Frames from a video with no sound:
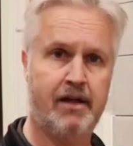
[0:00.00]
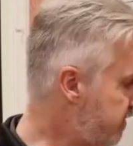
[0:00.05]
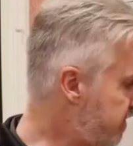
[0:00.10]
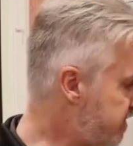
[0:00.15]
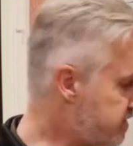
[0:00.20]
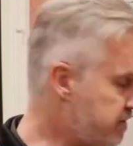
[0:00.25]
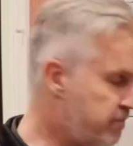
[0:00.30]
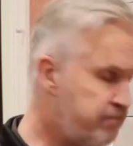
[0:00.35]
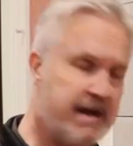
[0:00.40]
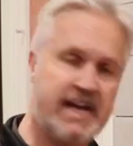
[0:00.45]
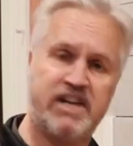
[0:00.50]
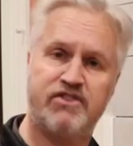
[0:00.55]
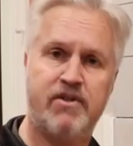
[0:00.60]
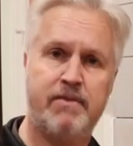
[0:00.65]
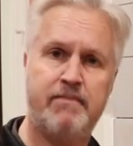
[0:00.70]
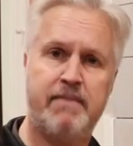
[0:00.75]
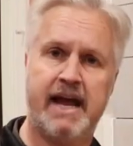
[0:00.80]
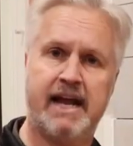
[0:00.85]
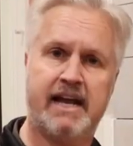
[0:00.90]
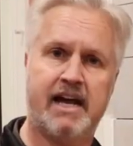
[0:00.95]
There's a
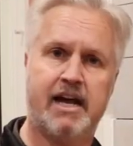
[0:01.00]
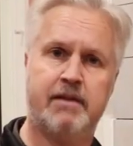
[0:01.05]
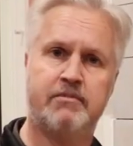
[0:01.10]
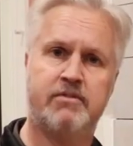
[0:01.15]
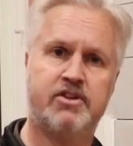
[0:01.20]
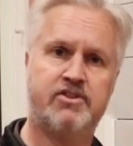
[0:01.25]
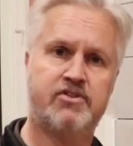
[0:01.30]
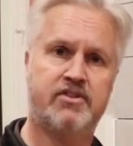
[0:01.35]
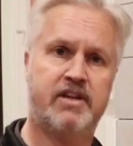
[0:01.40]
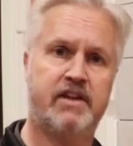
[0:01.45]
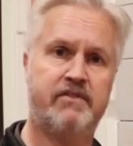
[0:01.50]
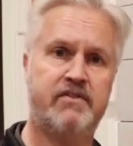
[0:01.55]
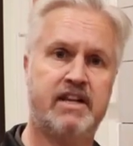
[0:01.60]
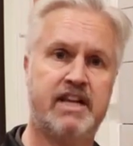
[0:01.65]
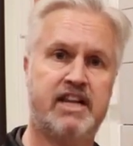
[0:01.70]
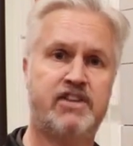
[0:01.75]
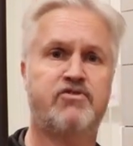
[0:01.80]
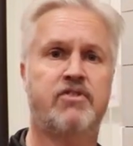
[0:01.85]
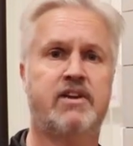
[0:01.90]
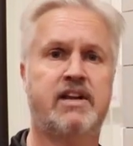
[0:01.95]
battery backup to give the
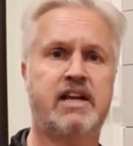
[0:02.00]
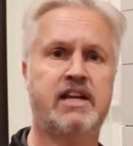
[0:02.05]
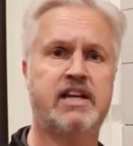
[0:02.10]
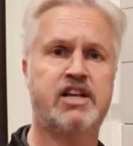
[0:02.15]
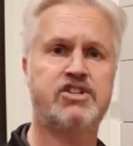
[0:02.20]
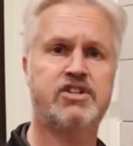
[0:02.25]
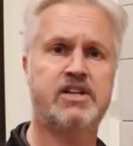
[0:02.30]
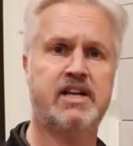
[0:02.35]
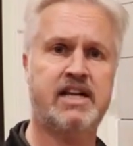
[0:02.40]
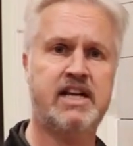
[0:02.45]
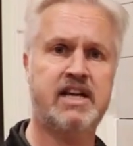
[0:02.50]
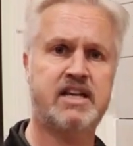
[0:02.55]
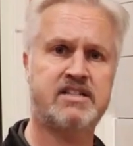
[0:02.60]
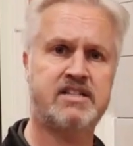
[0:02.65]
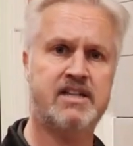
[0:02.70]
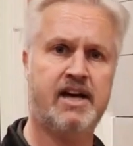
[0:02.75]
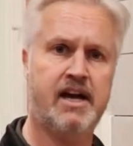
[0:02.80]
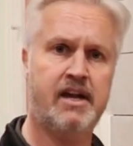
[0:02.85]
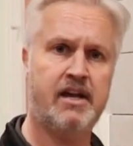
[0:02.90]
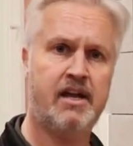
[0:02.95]
electronic ignition a
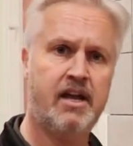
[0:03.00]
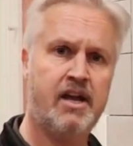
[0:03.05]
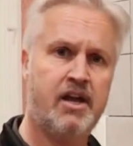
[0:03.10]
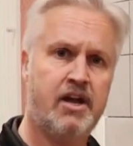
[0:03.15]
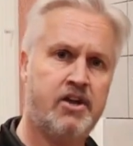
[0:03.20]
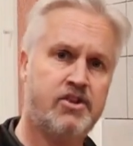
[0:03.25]
kickstart.